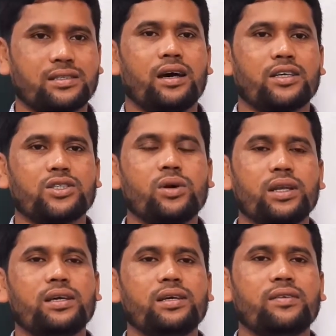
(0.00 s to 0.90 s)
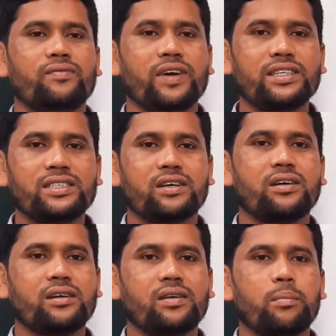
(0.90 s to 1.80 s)
actually based
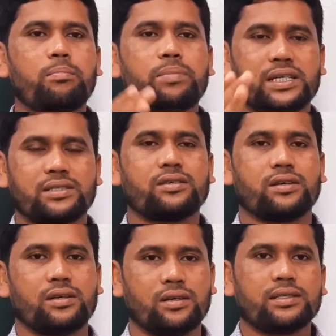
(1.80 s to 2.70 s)
on person,